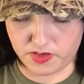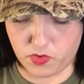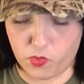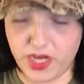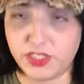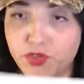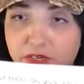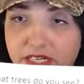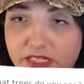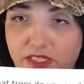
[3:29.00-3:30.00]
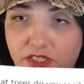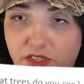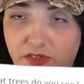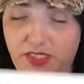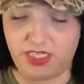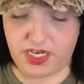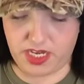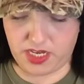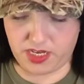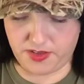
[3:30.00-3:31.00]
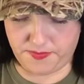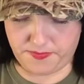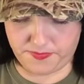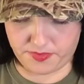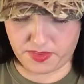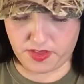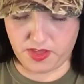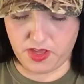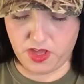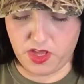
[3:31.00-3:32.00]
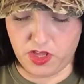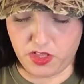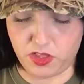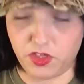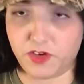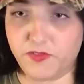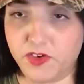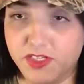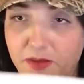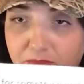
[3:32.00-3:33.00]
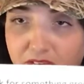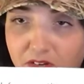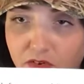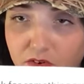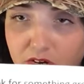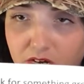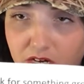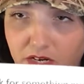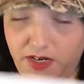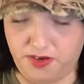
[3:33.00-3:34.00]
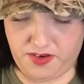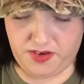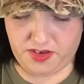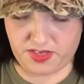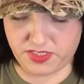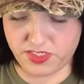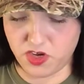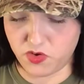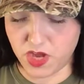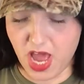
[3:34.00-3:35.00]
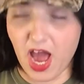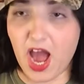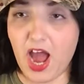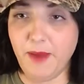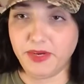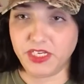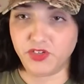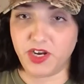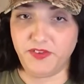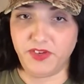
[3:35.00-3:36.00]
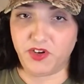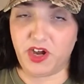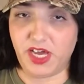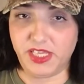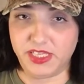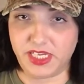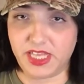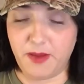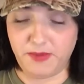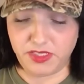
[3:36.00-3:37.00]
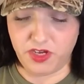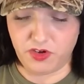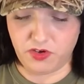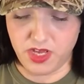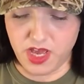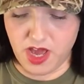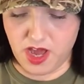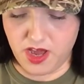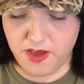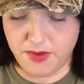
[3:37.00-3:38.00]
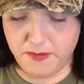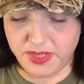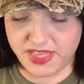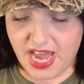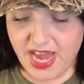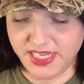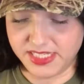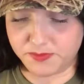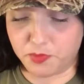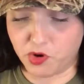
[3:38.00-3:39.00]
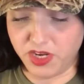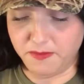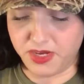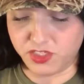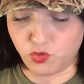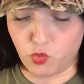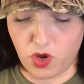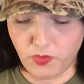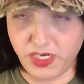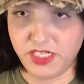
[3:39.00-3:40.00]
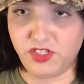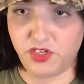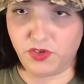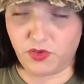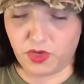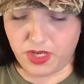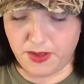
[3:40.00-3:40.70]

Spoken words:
What trees do you see? Look for something green. So I'm going to try to figure out how to link that below. But that is pretty much what we do